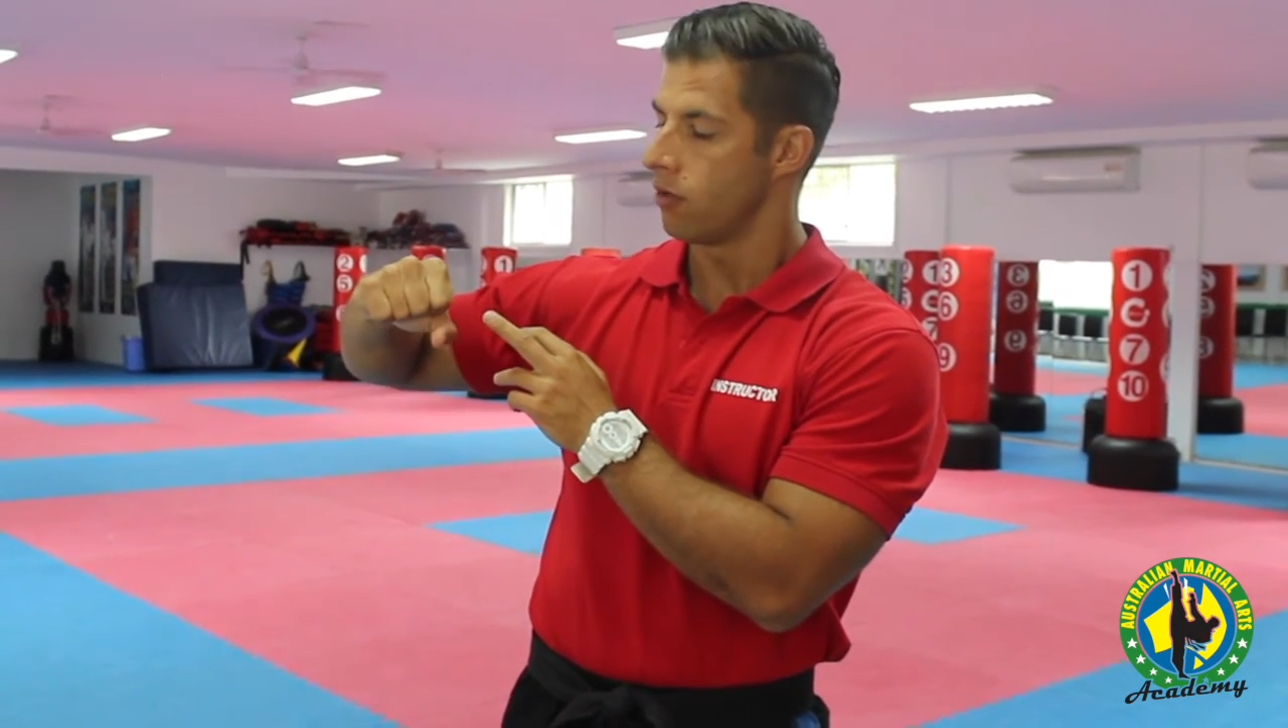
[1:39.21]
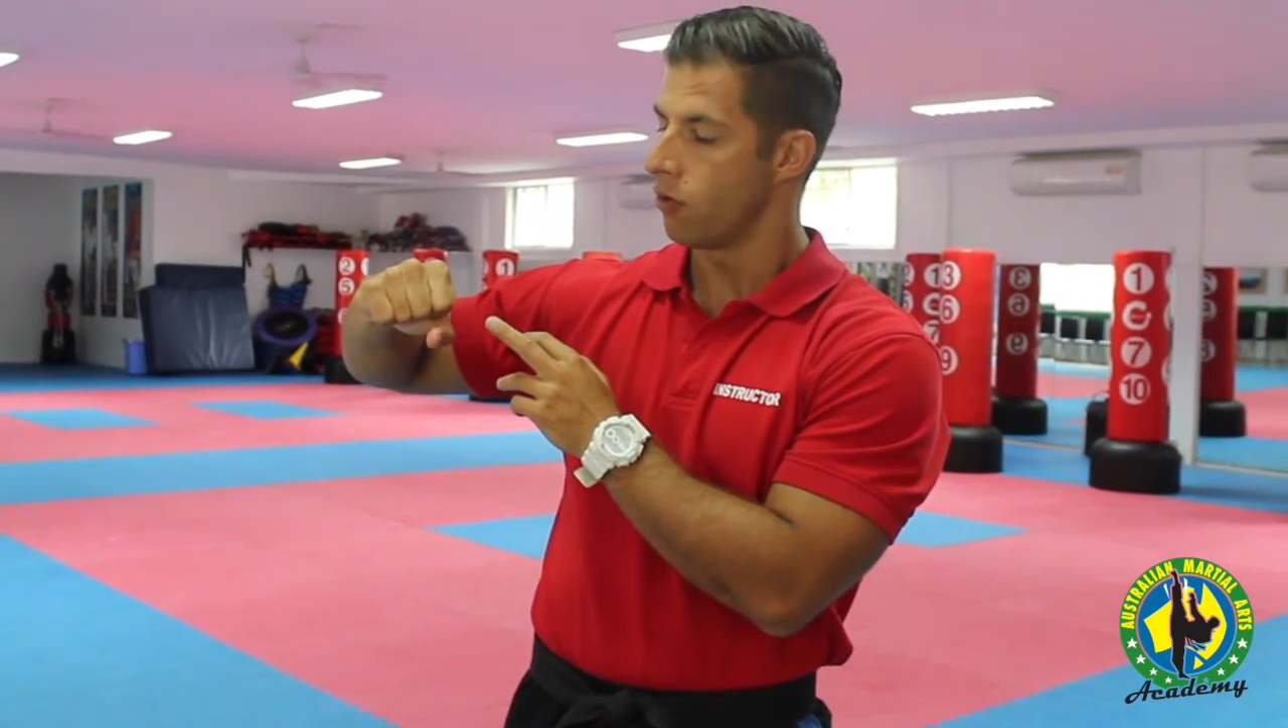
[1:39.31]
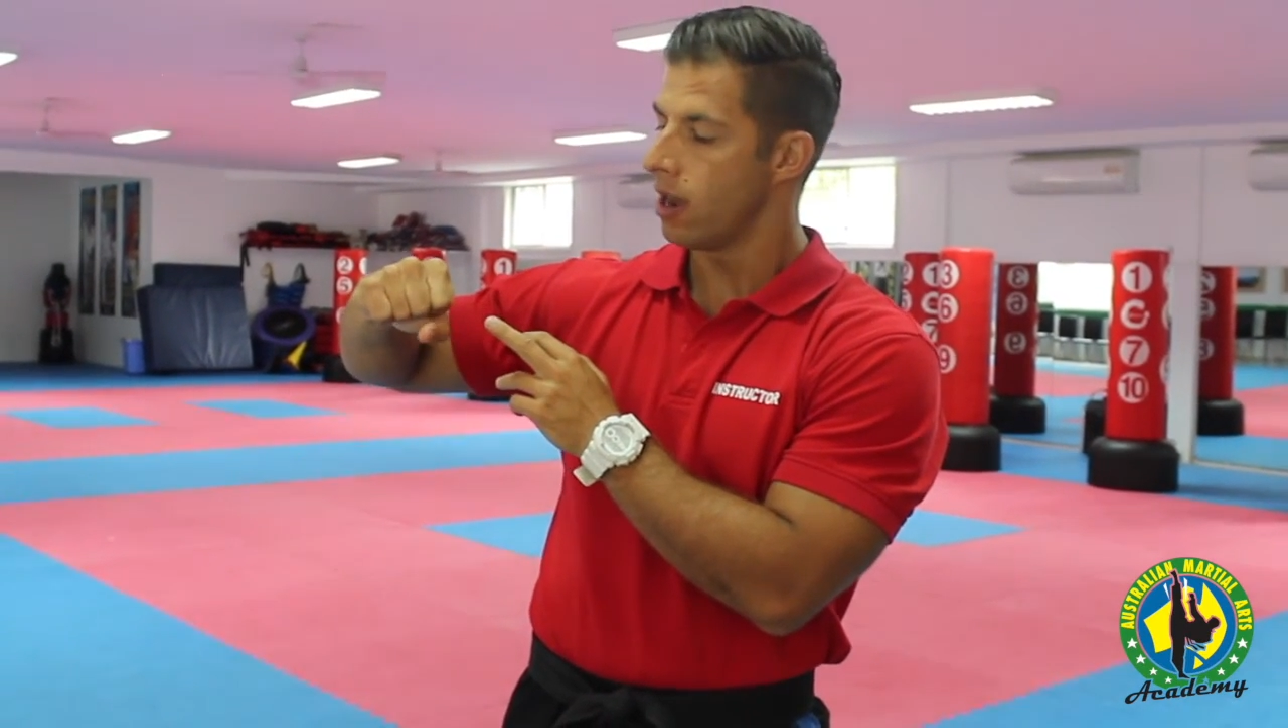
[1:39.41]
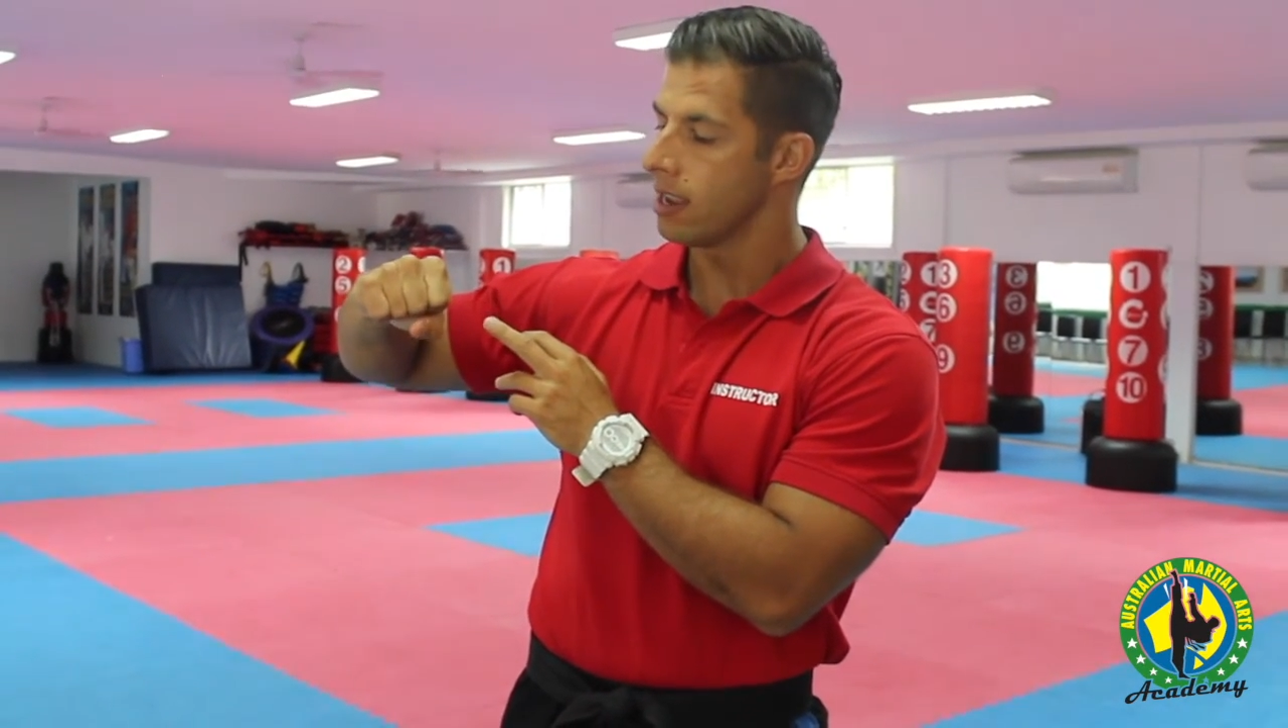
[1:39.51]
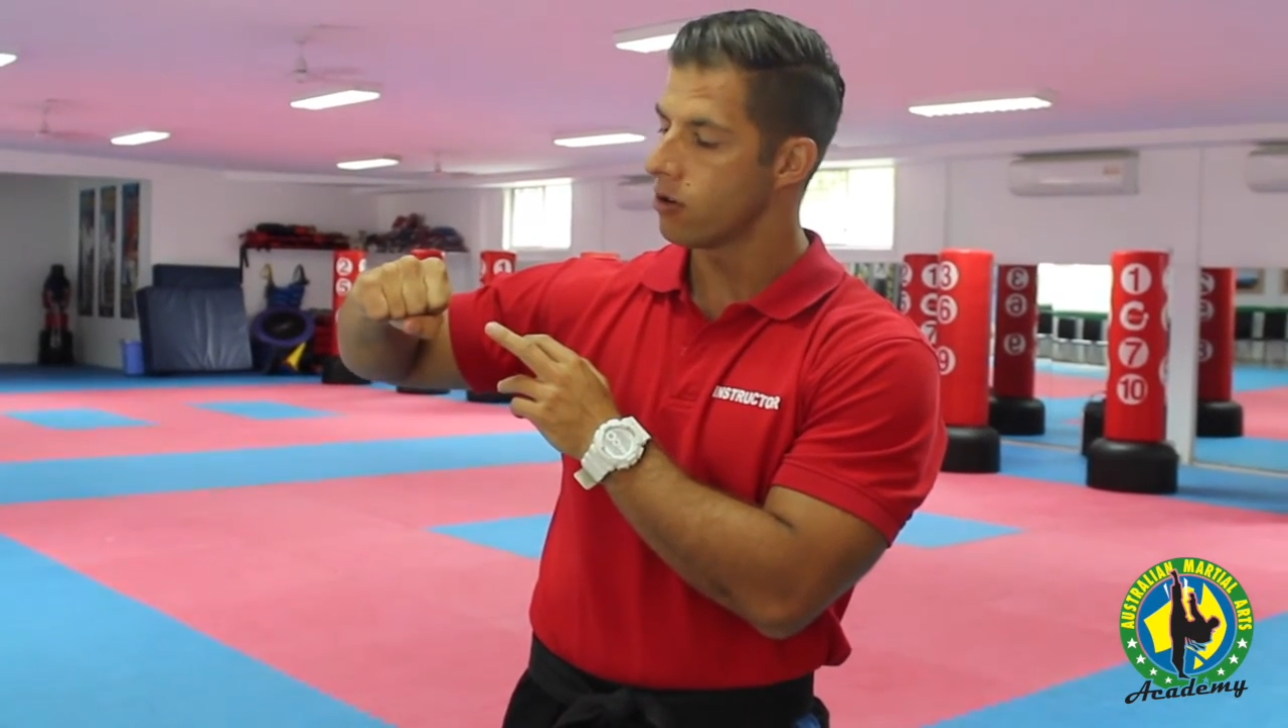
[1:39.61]

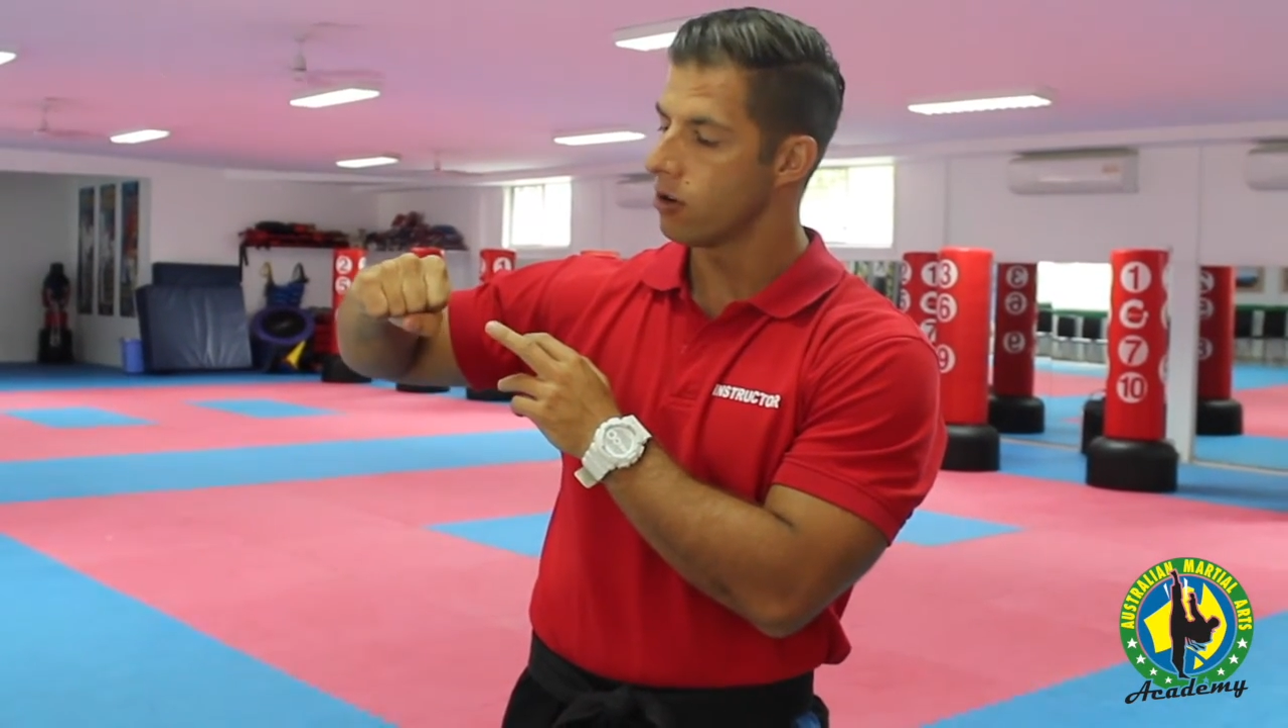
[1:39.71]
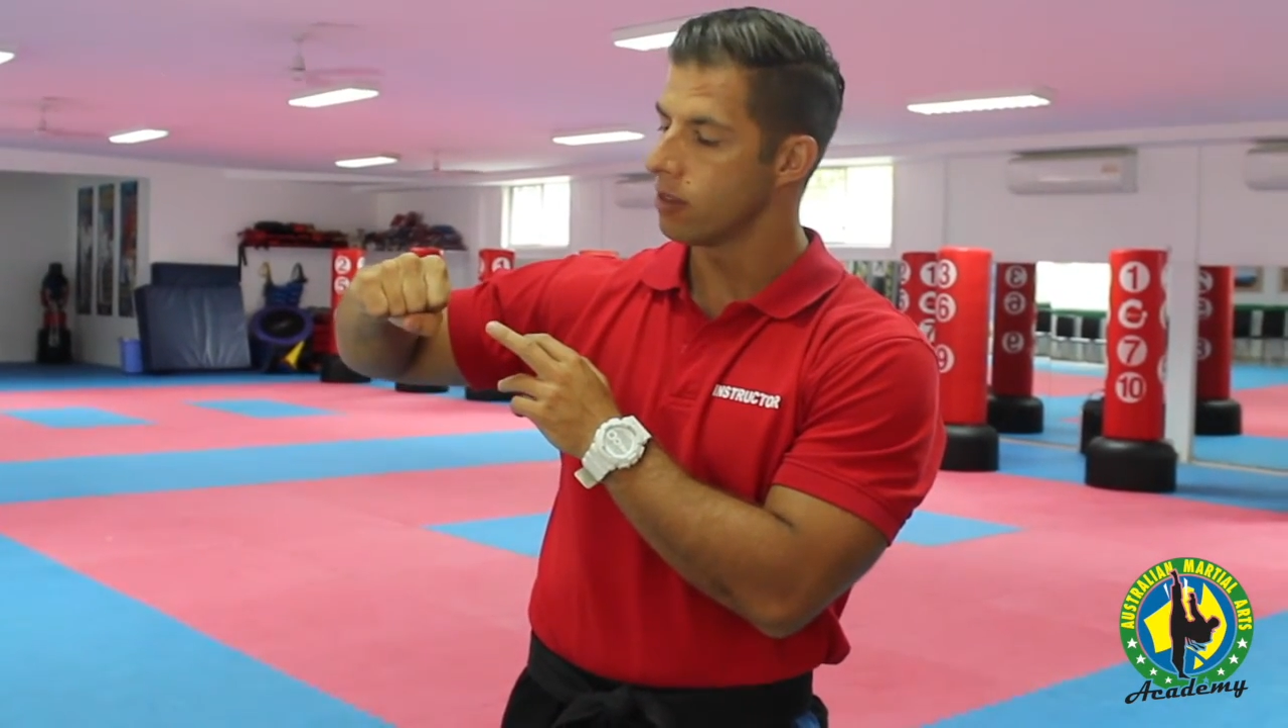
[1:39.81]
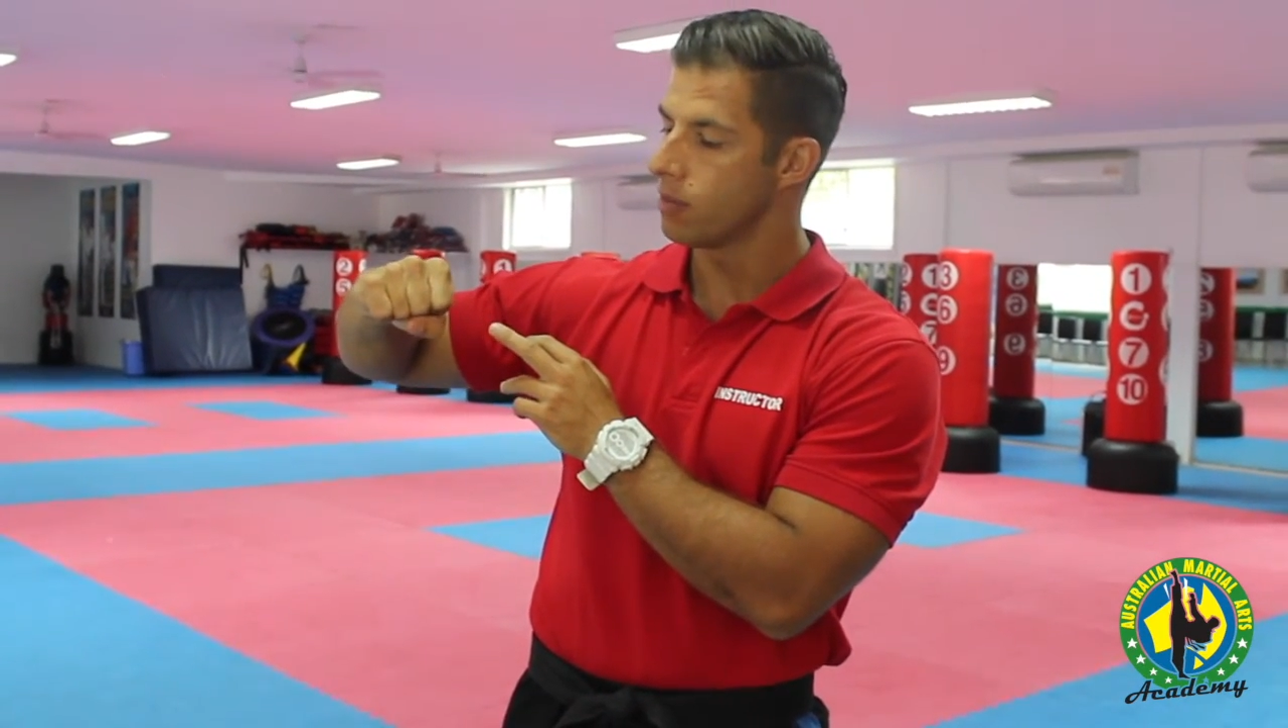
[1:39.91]
Right here on